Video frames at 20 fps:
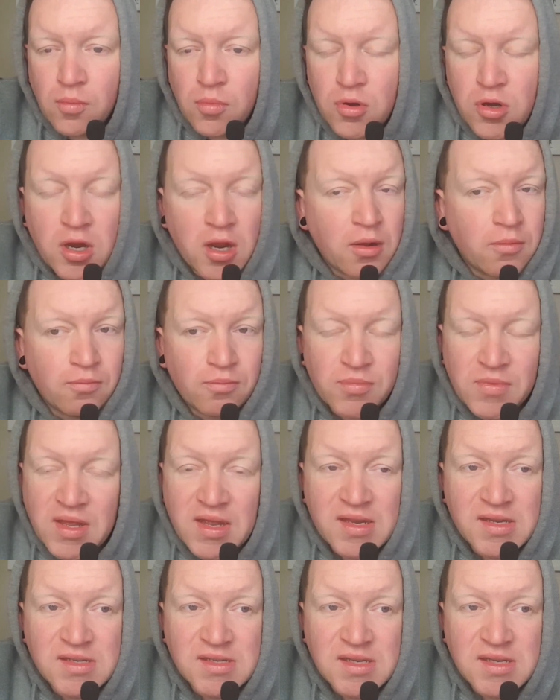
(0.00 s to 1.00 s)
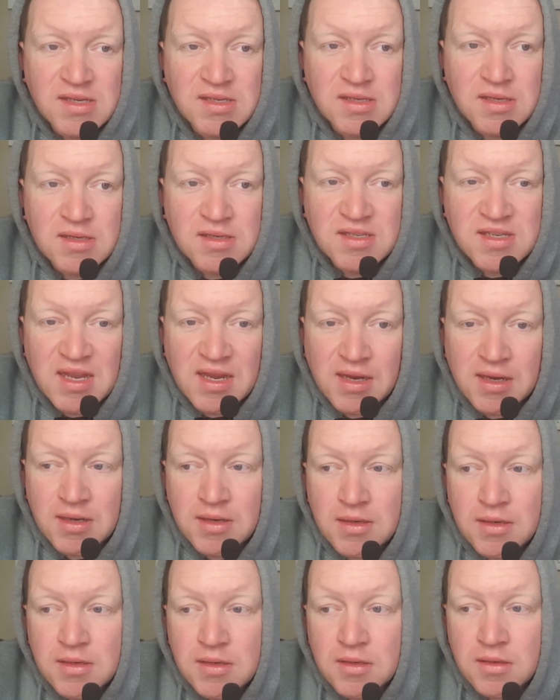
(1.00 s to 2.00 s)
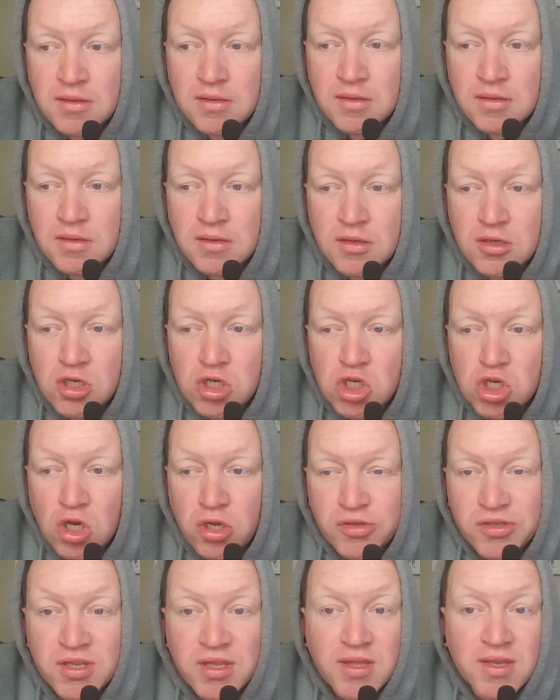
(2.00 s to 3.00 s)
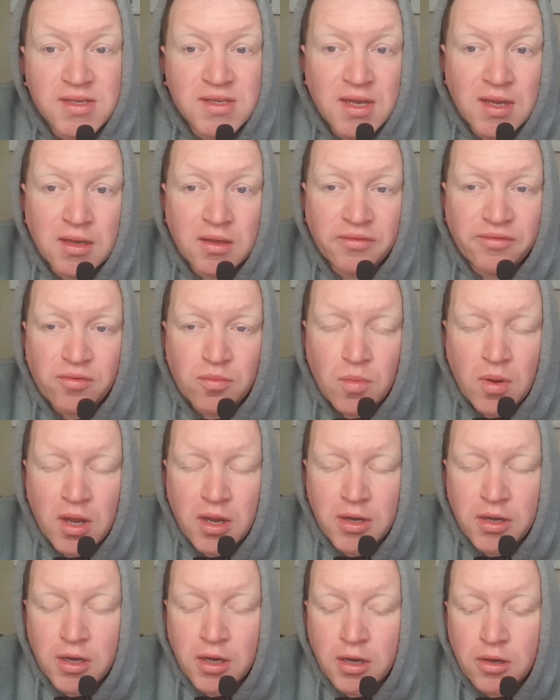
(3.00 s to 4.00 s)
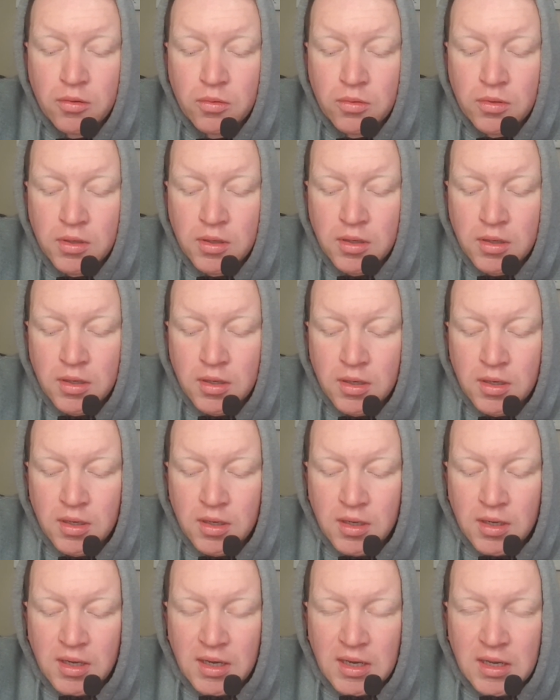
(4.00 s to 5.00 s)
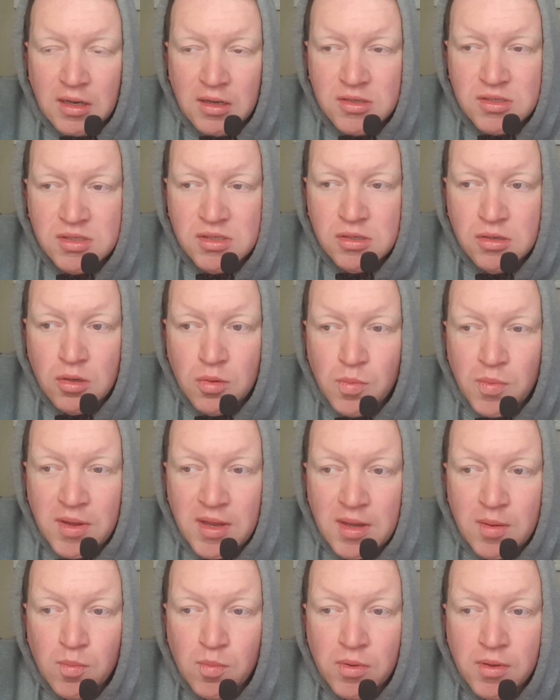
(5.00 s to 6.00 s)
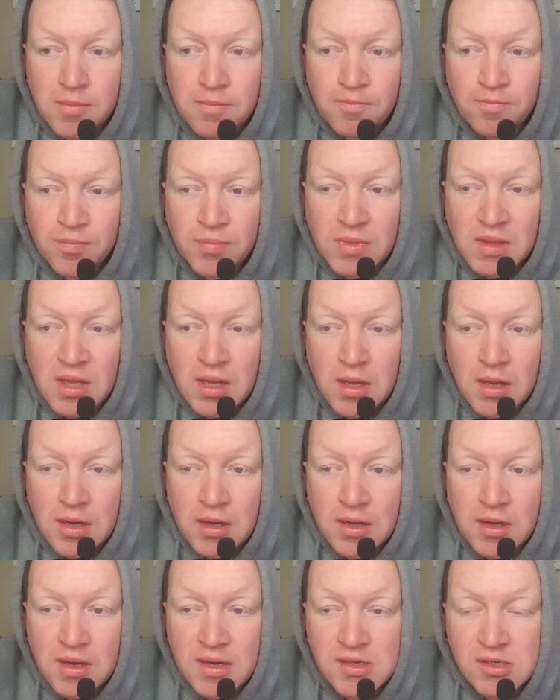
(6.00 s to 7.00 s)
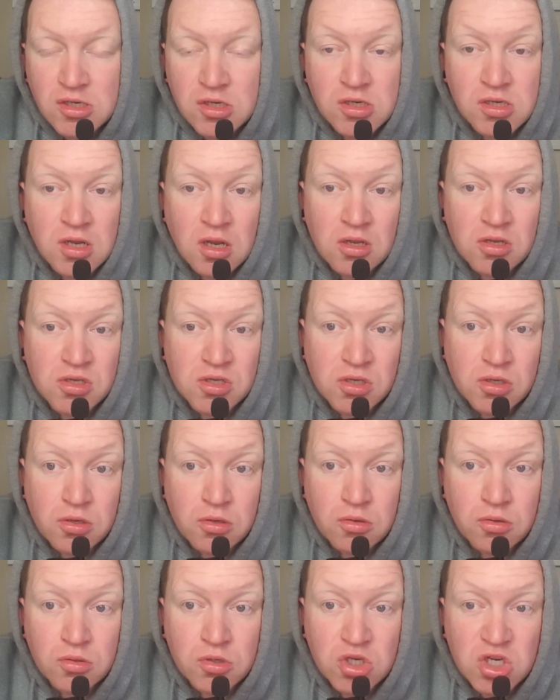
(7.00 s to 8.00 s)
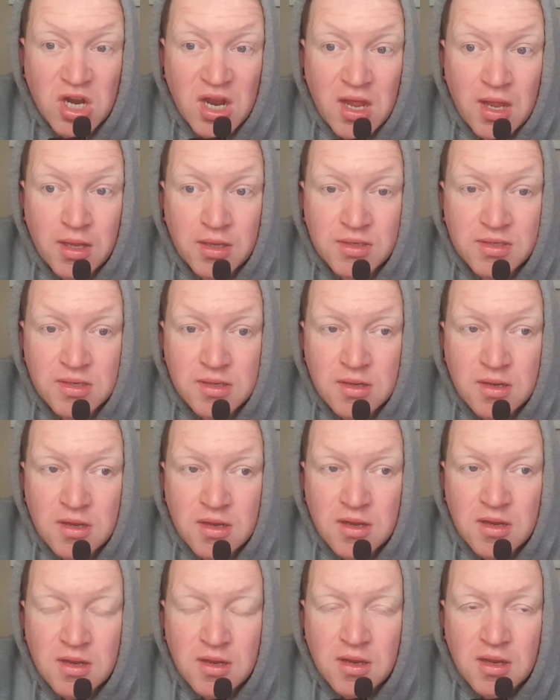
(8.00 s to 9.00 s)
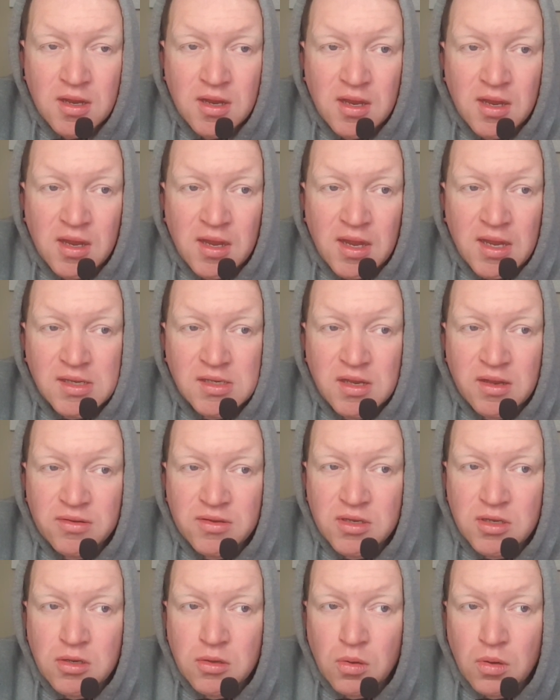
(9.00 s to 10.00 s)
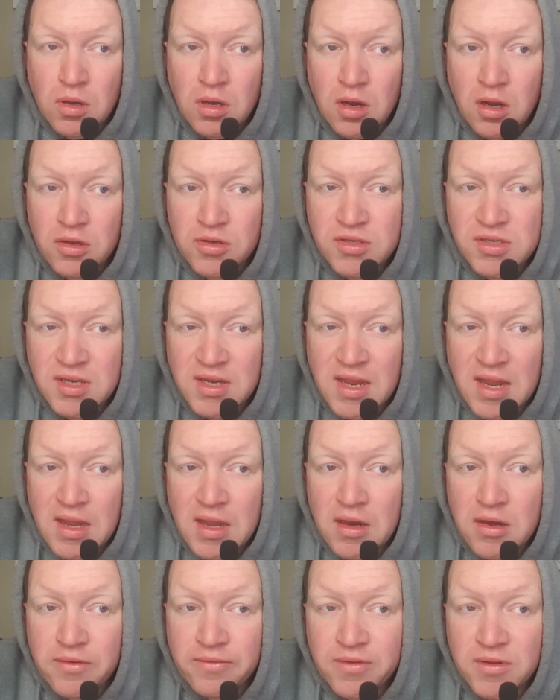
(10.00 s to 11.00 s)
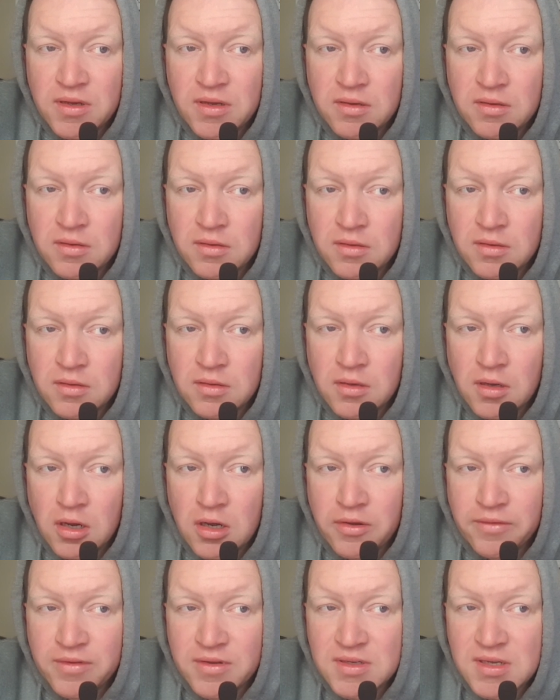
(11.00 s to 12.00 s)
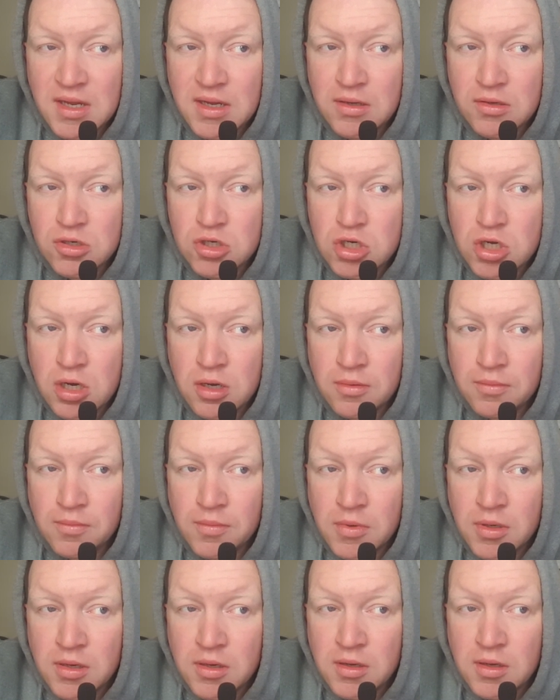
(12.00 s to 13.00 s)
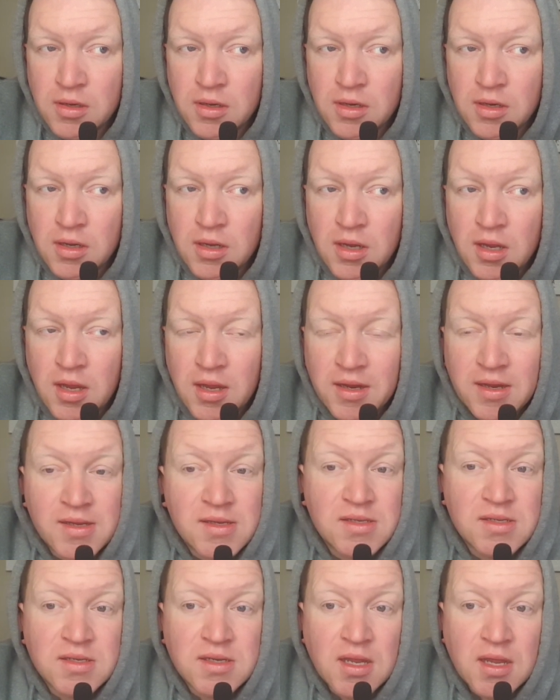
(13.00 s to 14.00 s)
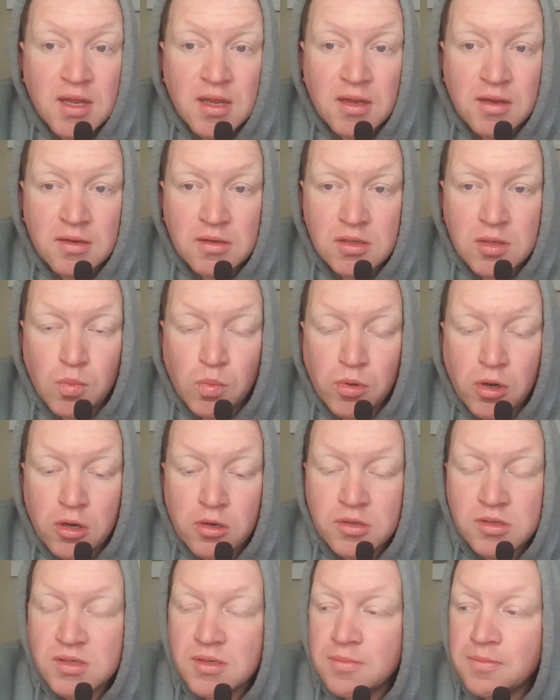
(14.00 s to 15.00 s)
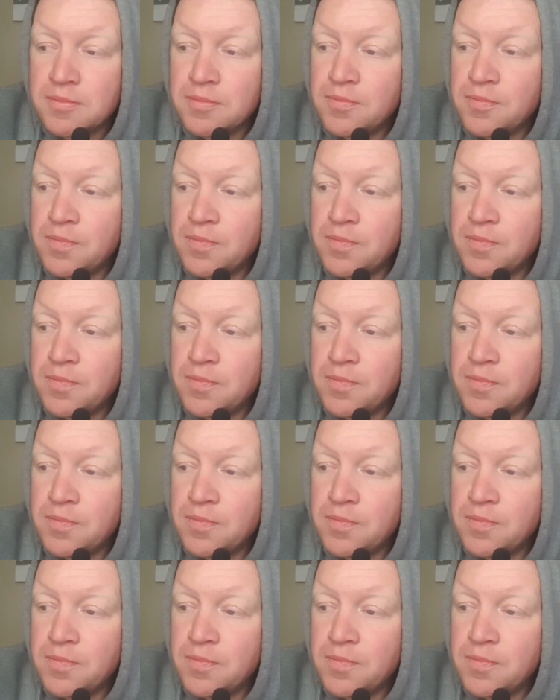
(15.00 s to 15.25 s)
But no, that is his second shot at the title from what I know. He lost to Habib and he's just lost to Charles. He's going to do a lot to get another title shot against the Bronx